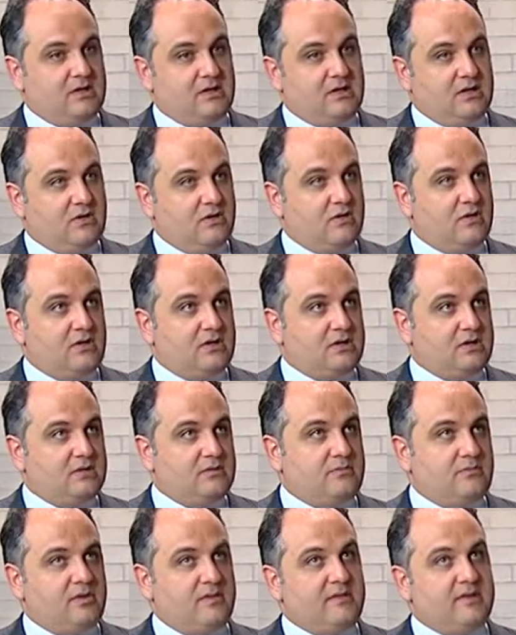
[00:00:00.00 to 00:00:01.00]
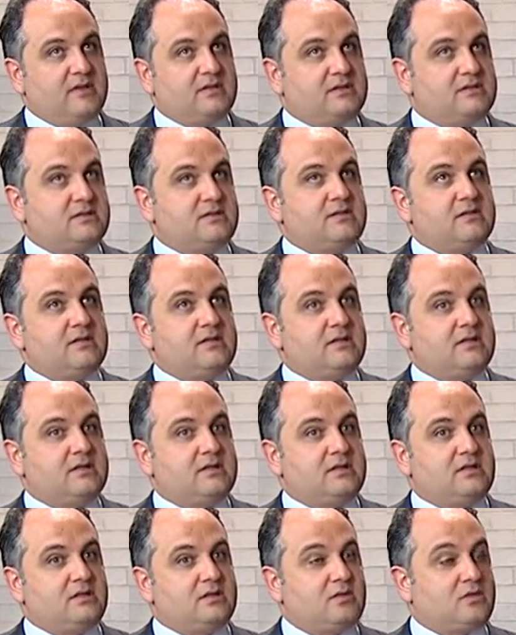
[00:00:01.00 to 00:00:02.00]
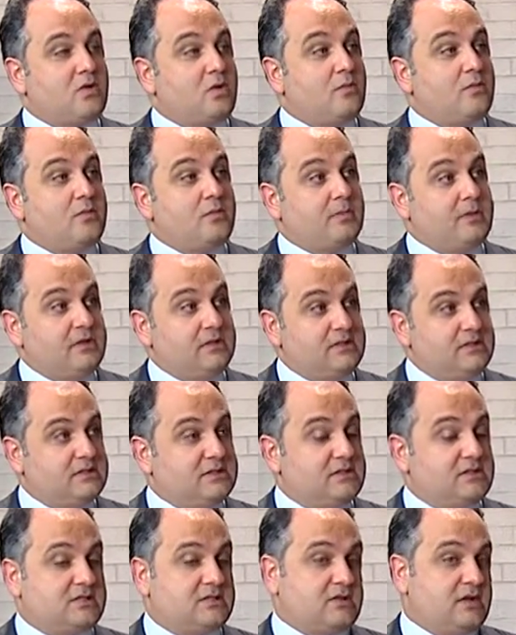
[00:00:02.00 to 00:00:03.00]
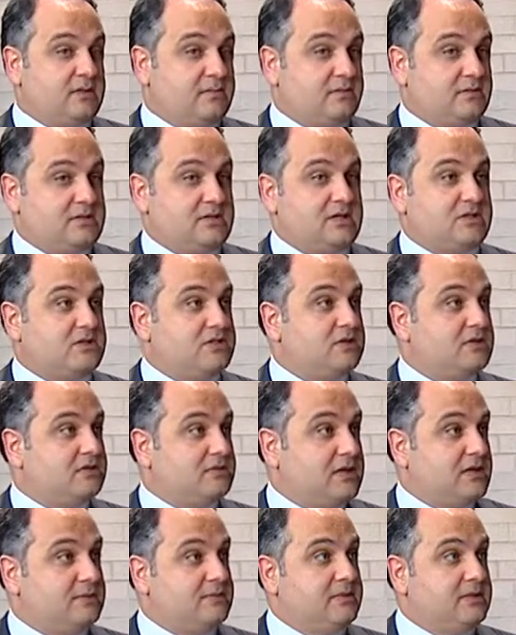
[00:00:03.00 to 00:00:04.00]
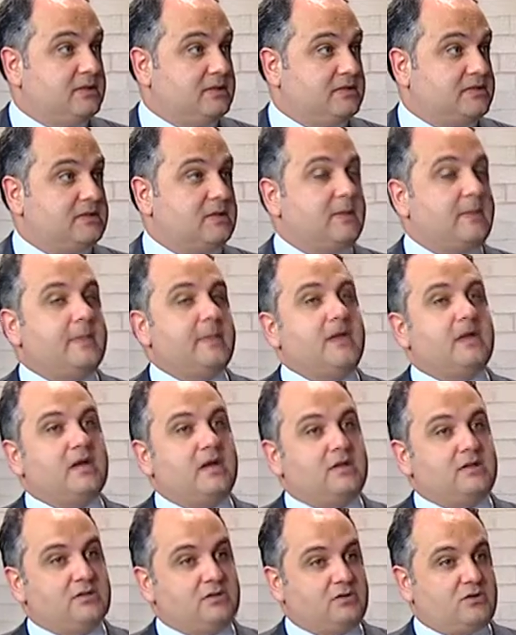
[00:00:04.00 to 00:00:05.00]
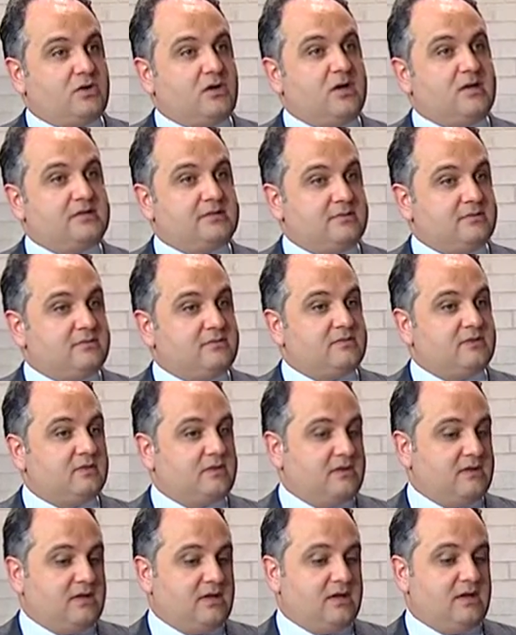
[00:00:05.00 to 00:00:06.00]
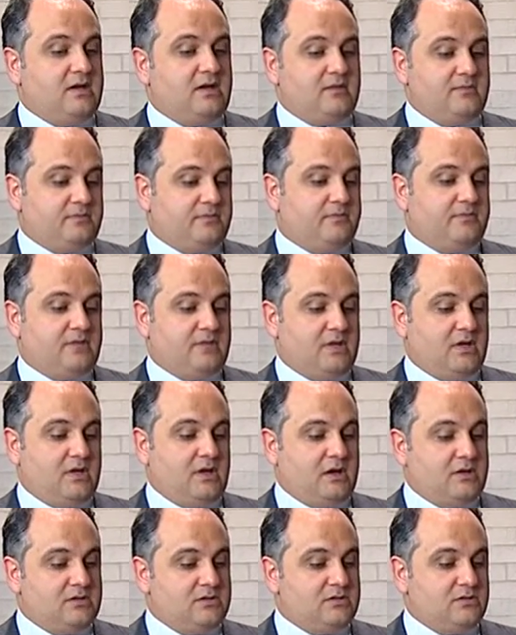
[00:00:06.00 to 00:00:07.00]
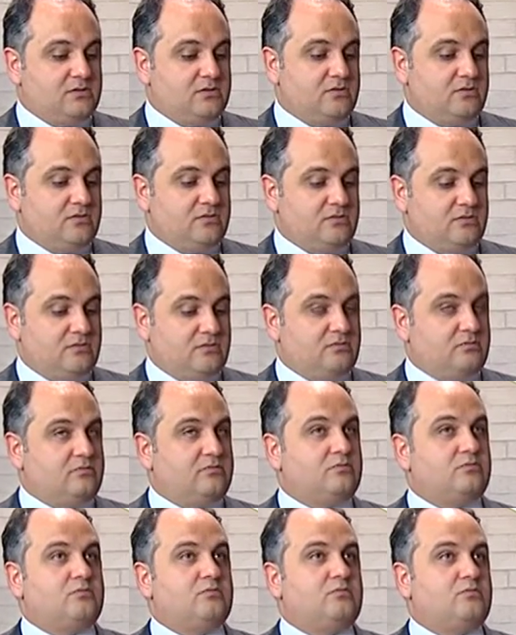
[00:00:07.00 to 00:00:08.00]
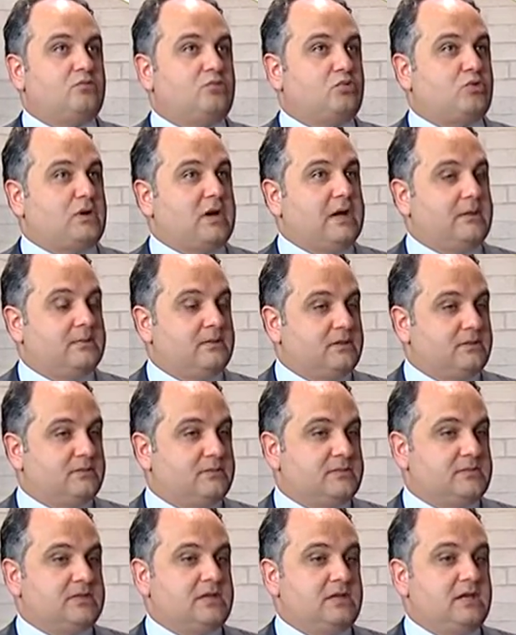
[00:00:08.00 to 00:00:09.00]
or prevent their comorbidities such as hypertension and diabetes to cause them undue problems